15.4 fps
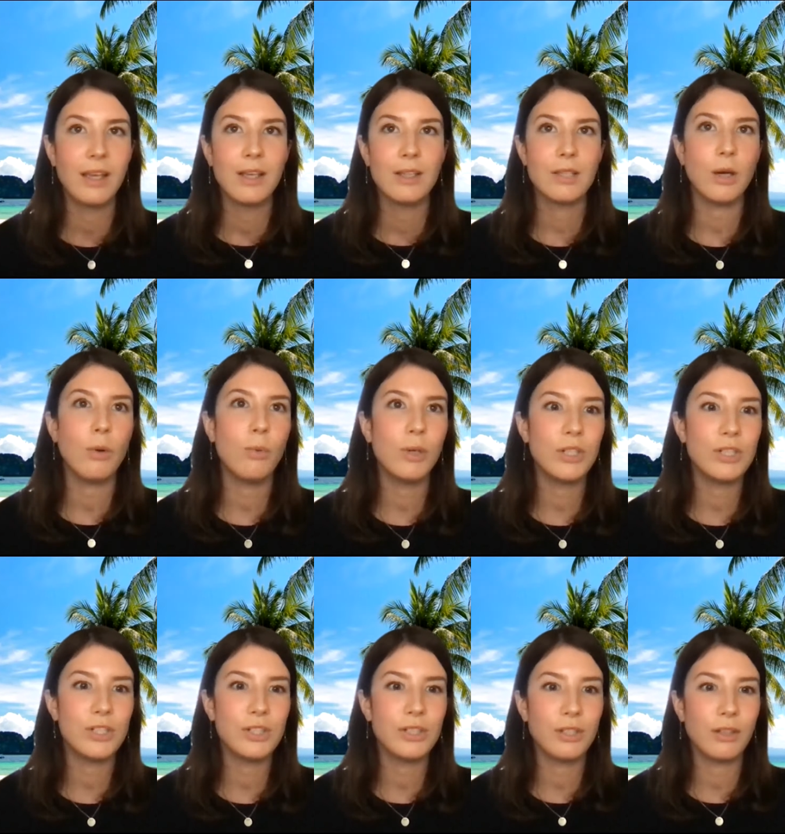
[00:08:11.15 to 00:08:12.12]
So I
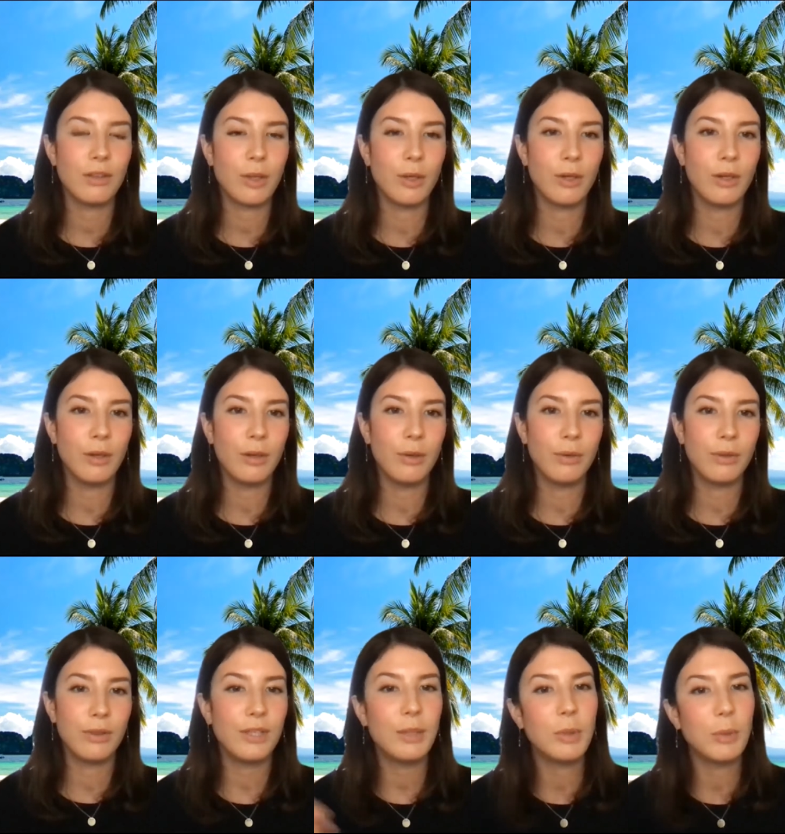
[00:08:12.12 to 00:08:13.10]
watched the
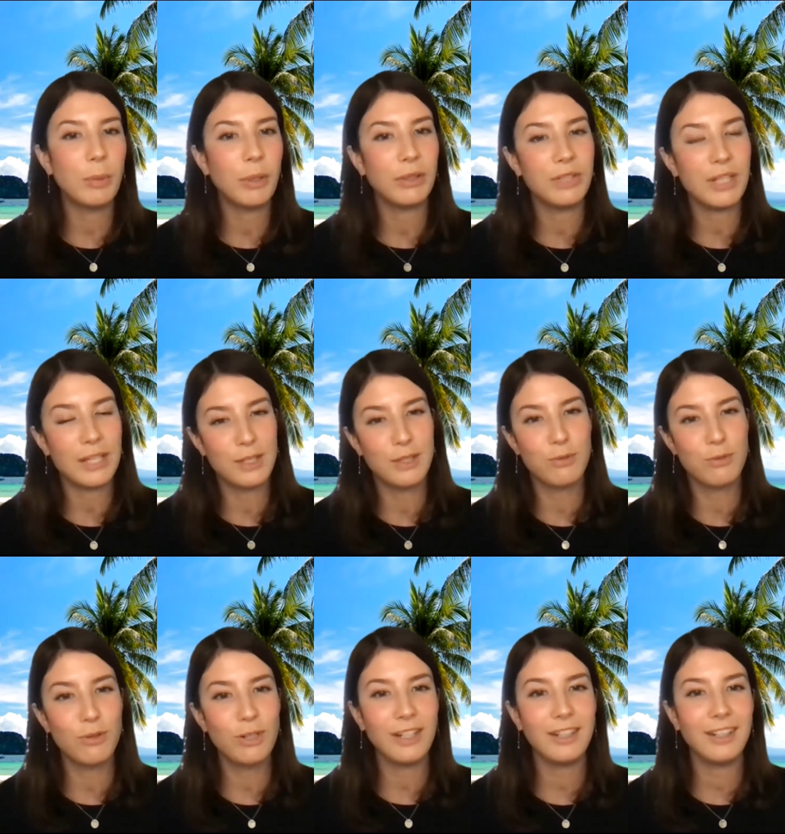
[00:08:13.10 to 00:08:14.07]
theme about
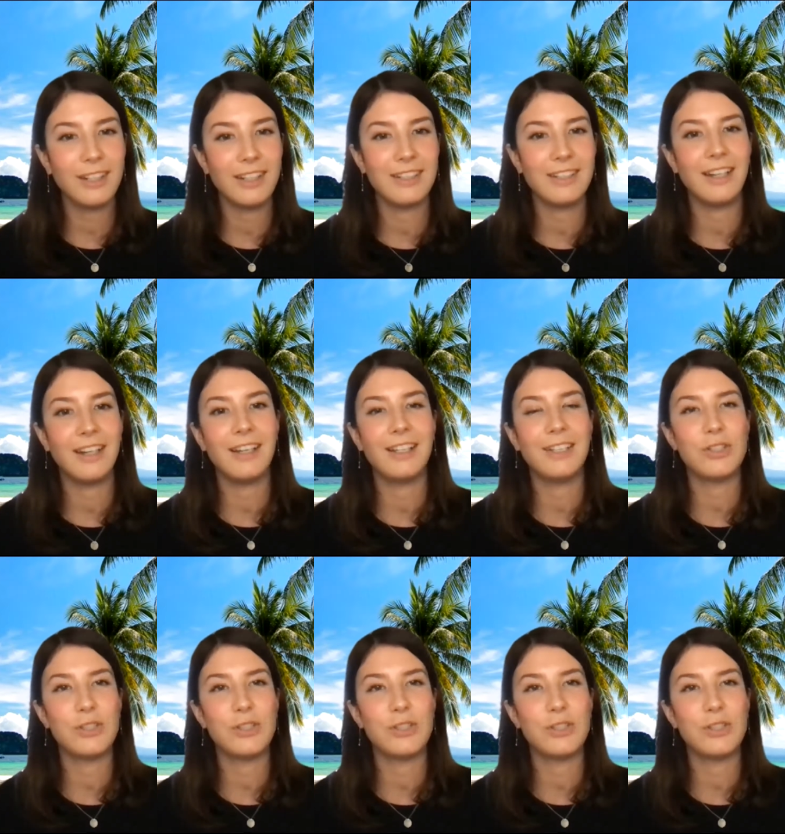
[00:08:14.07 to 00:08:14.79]
S3, and then I